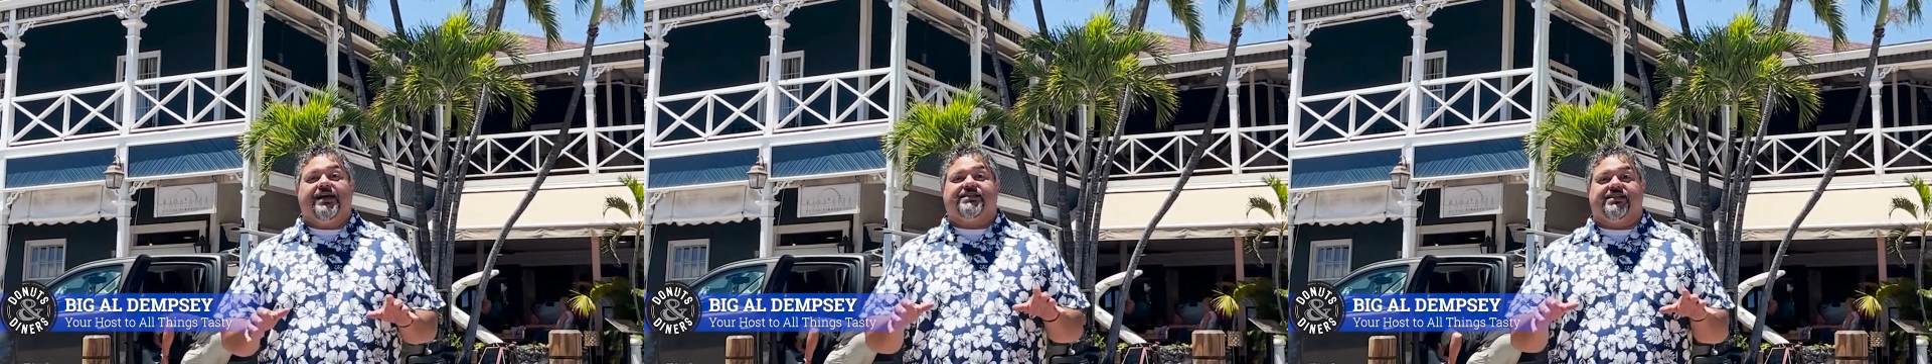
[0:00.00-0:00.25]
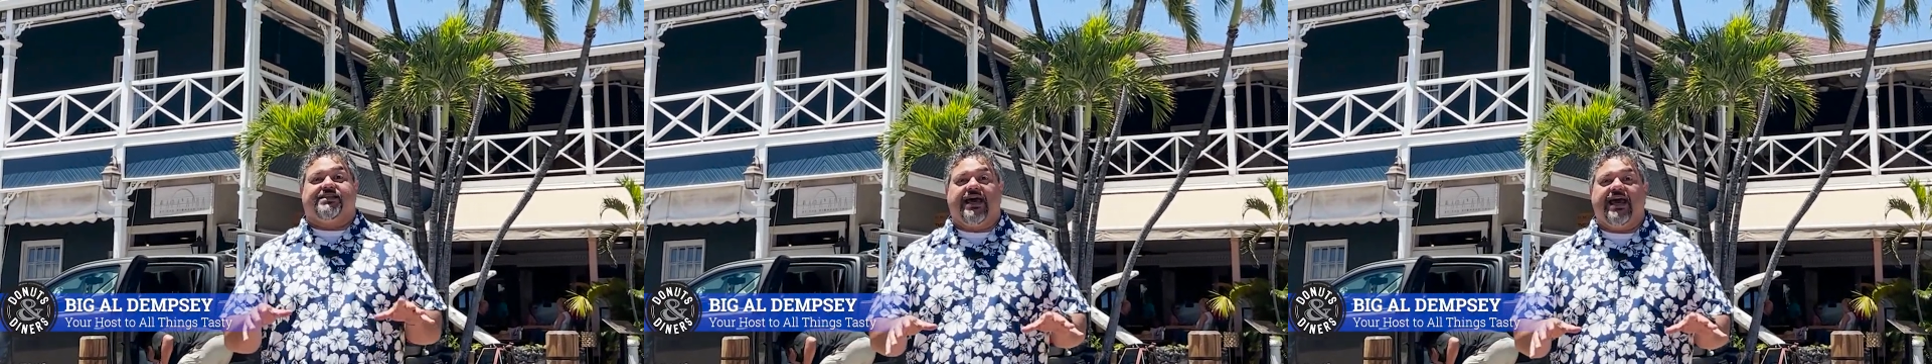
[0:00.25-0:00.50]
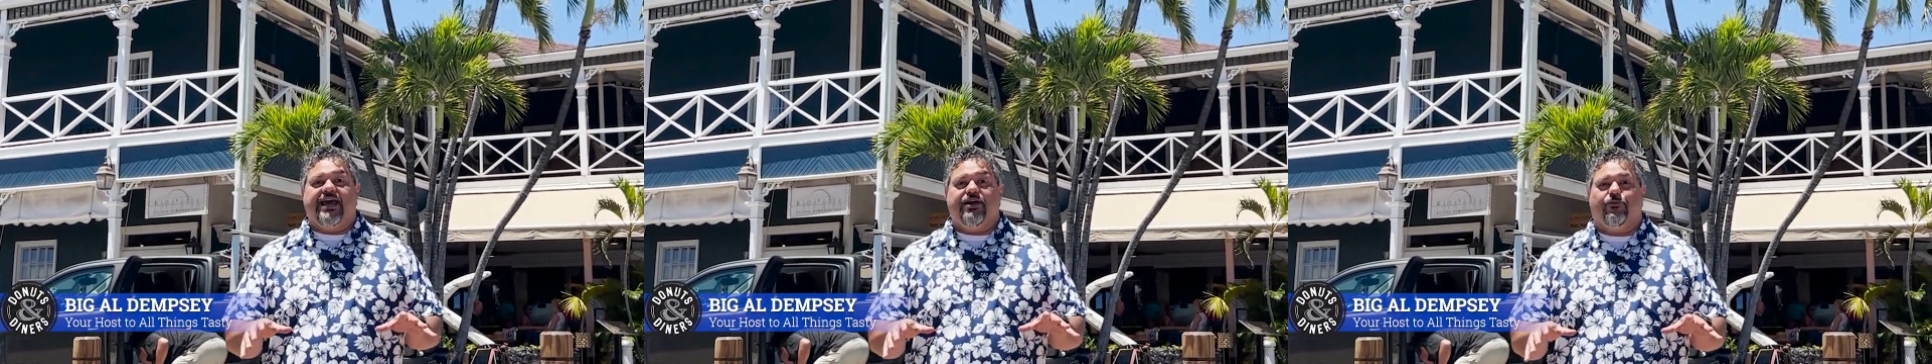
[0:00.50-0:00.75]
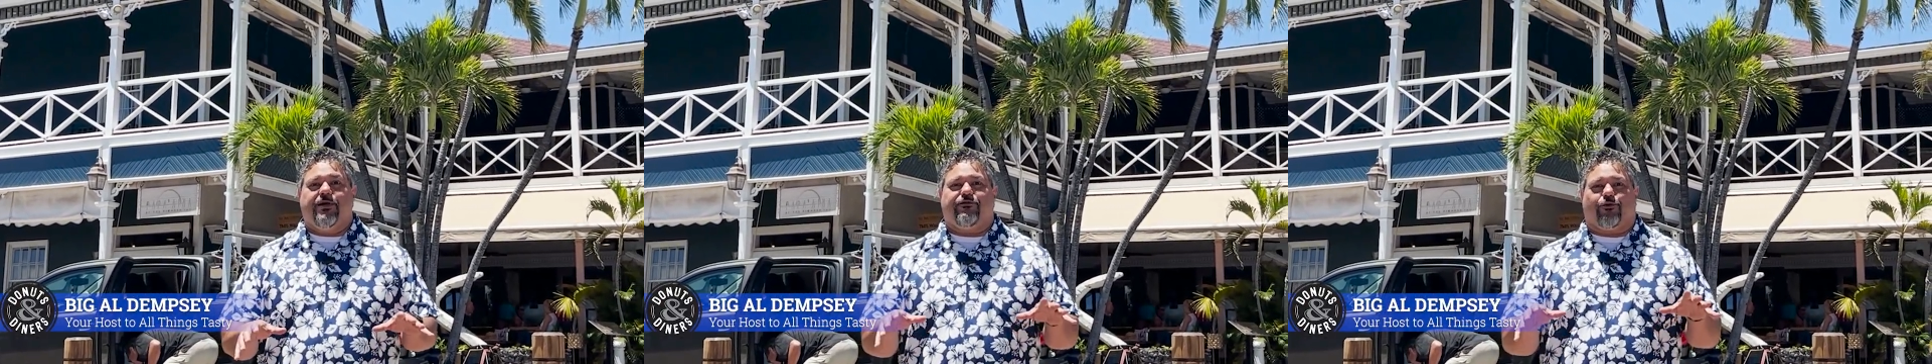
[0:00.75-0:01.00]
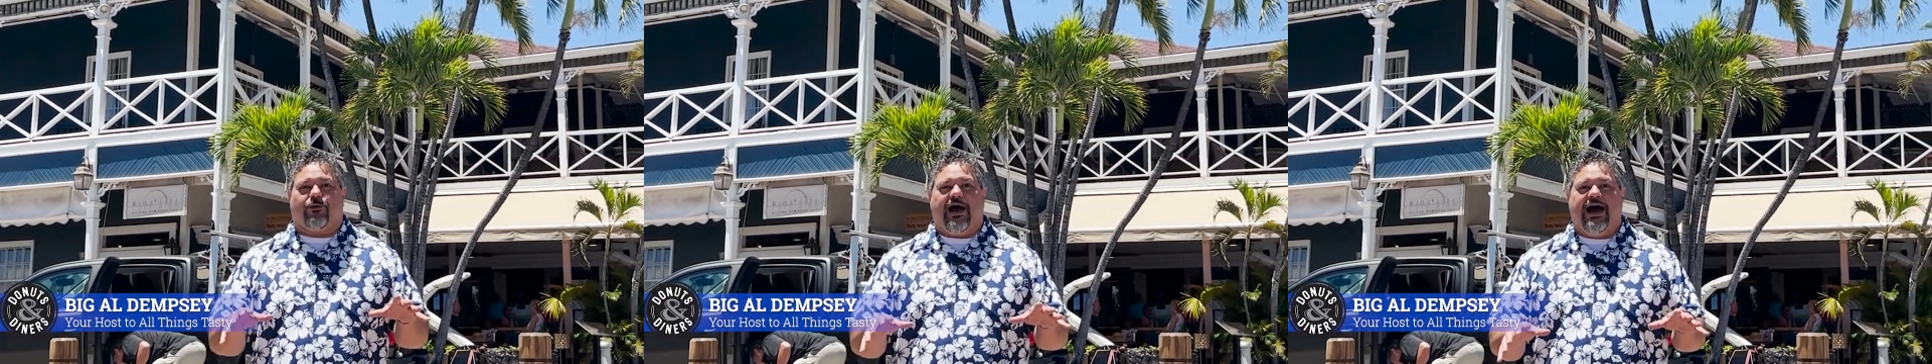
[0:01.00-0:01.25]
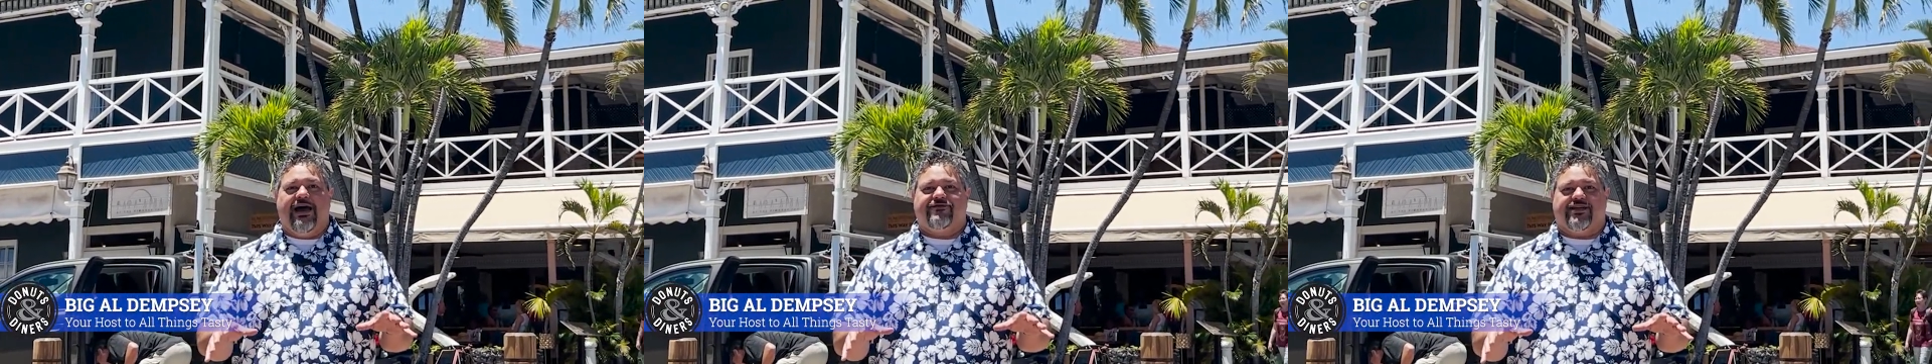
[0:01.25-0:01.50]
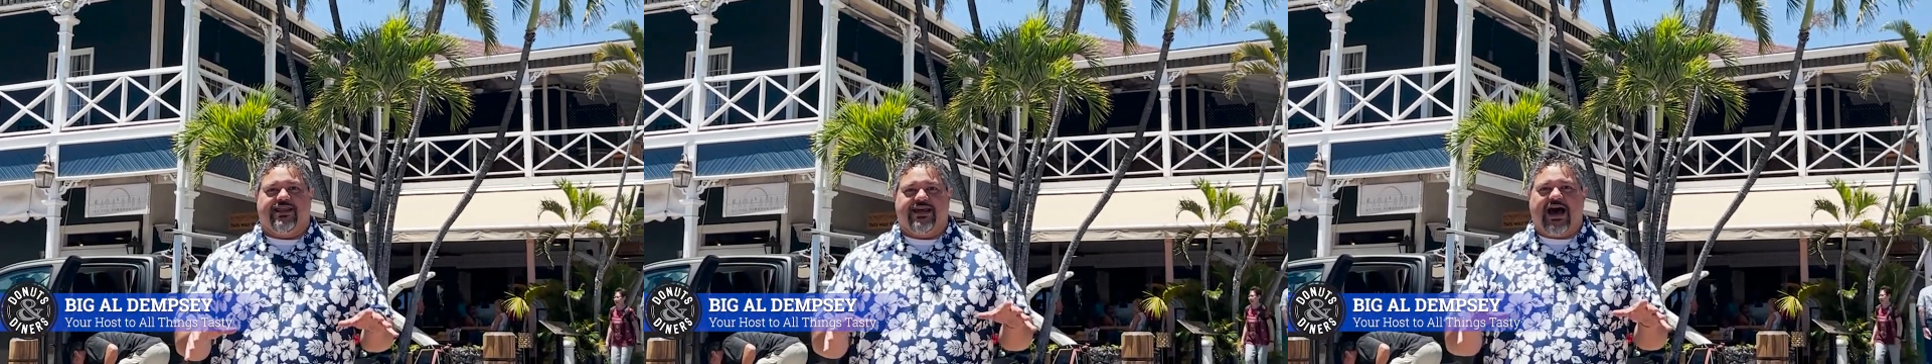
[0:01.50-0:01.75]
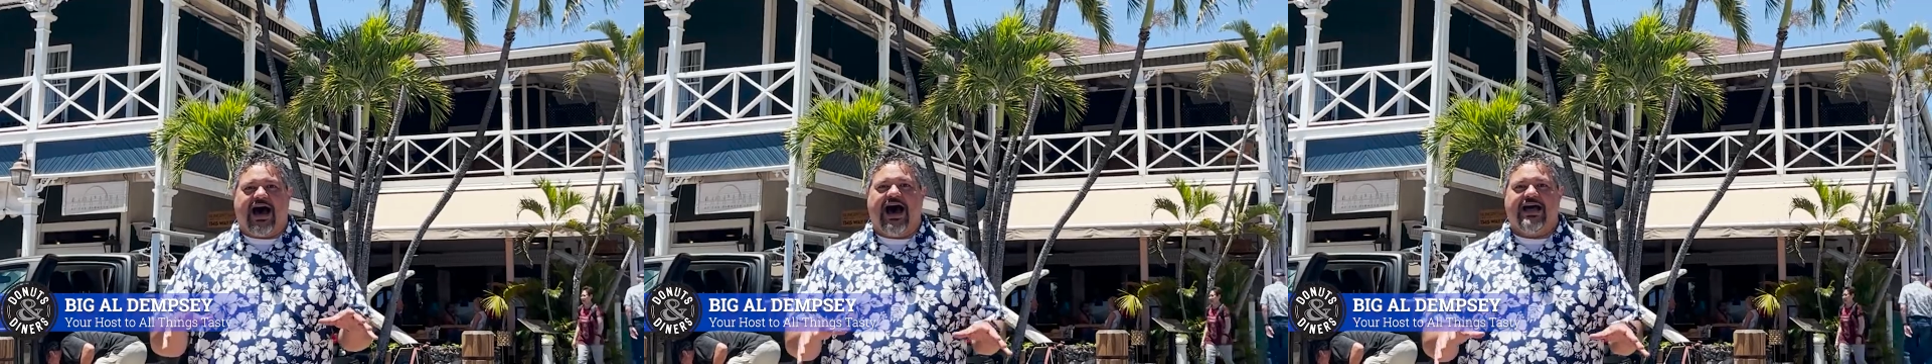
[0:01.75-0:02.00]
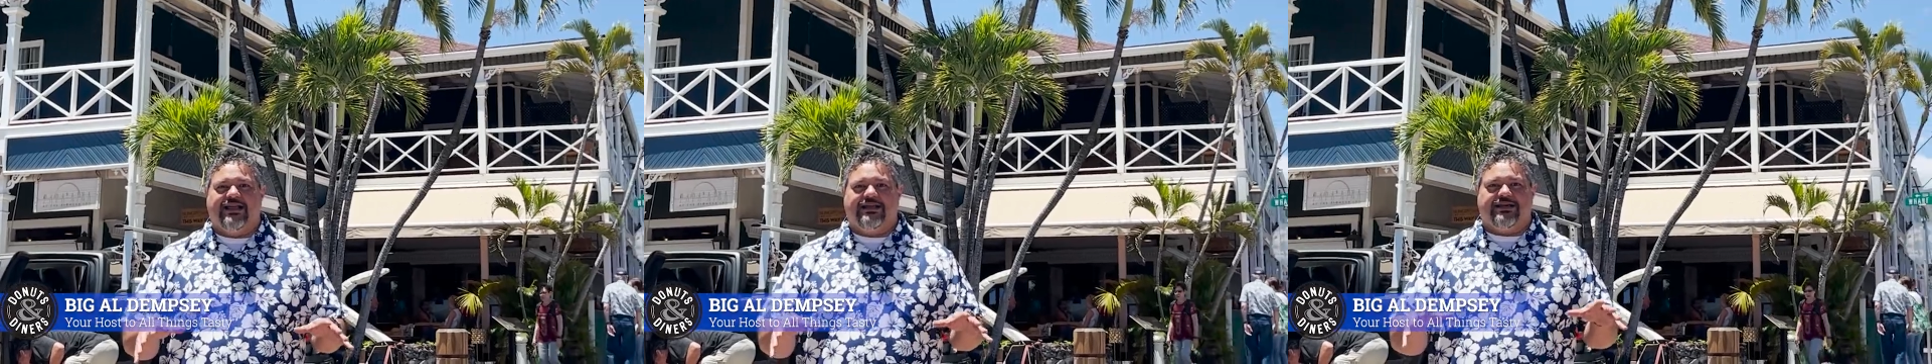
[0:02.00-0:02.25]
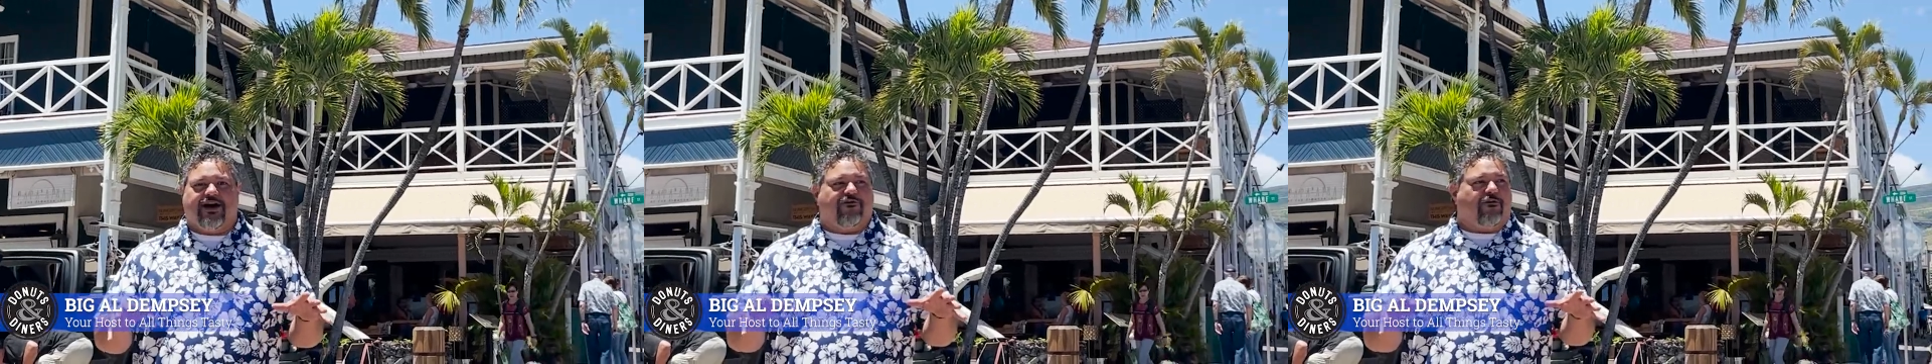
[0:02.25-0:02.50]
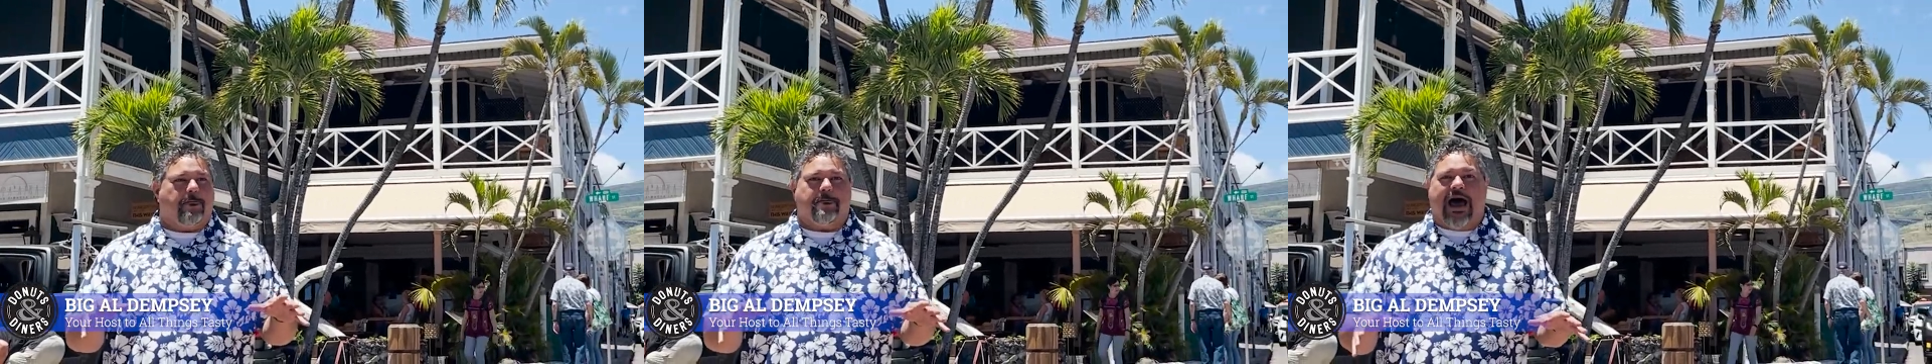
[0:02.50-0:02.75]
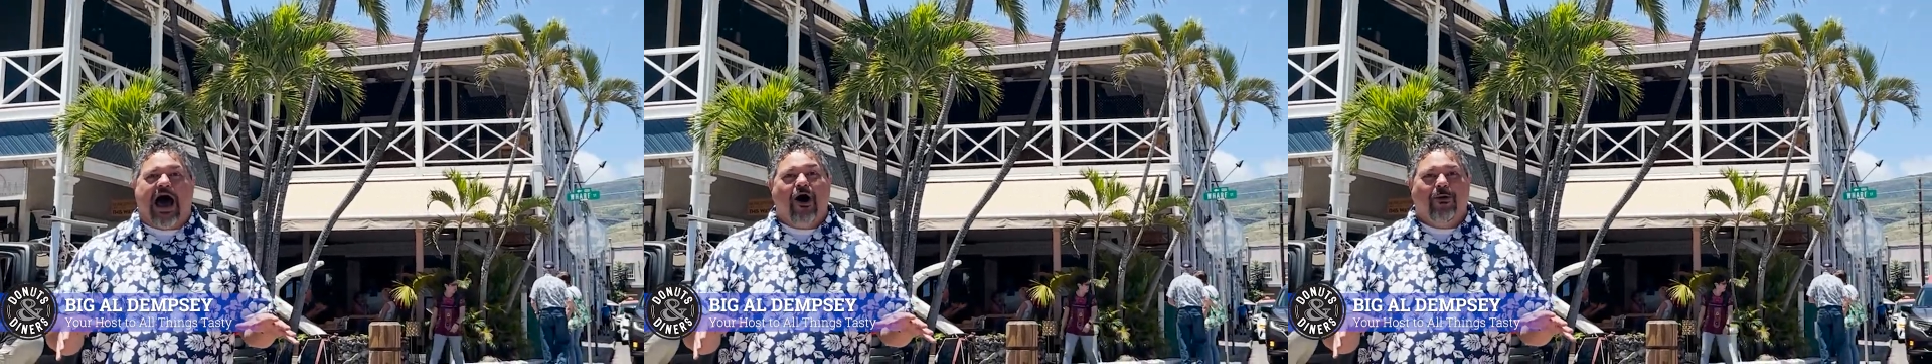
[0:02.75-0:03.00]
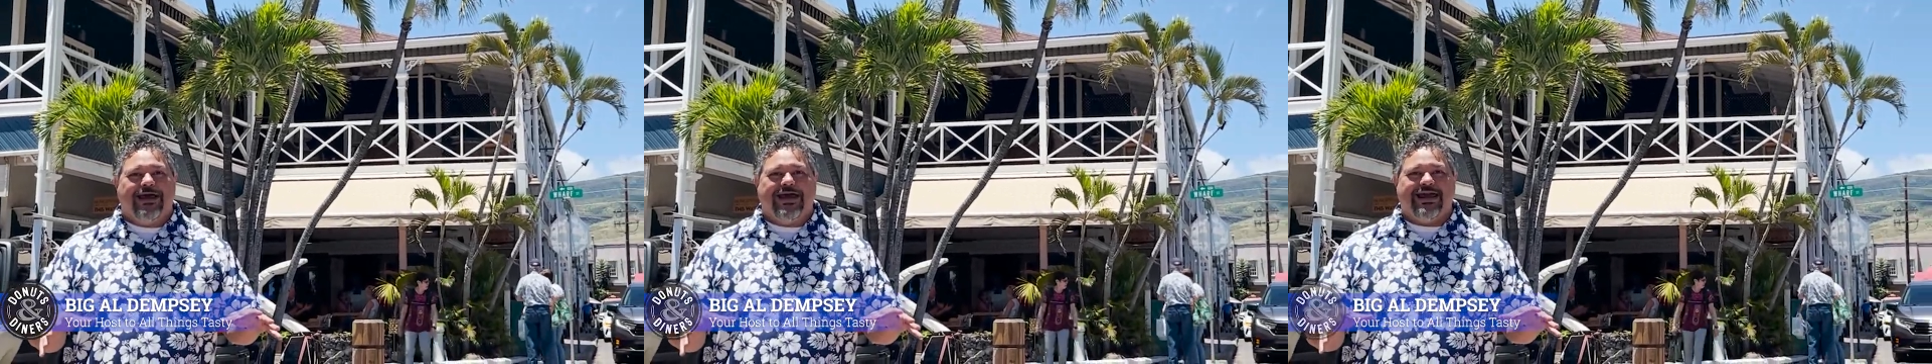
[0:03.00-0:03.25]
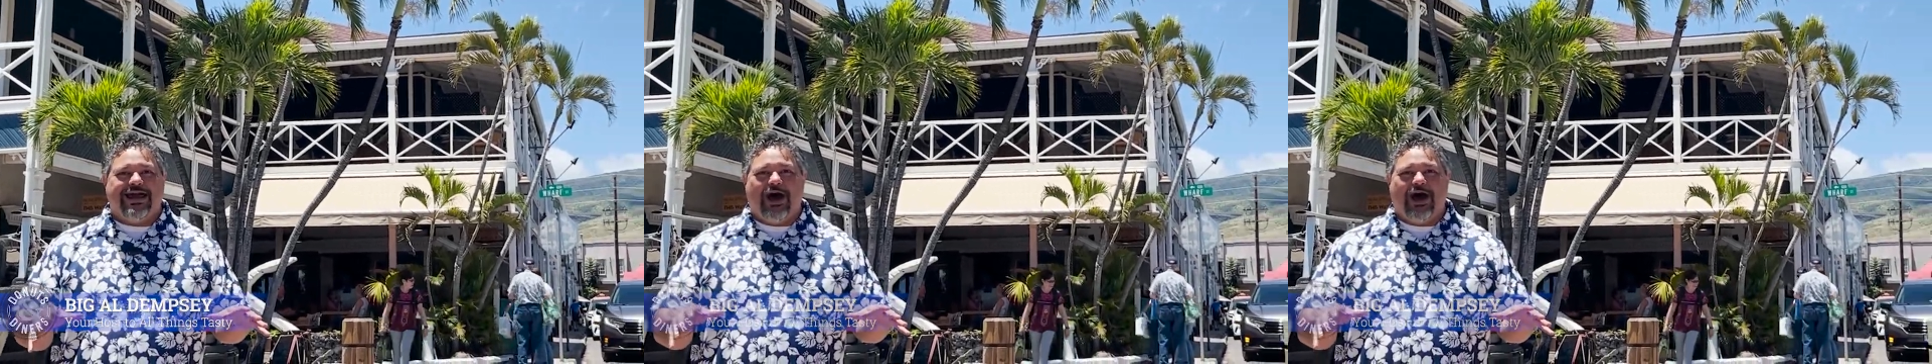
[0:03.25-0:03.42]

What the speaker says: Today, we've arrived in the island of Maui,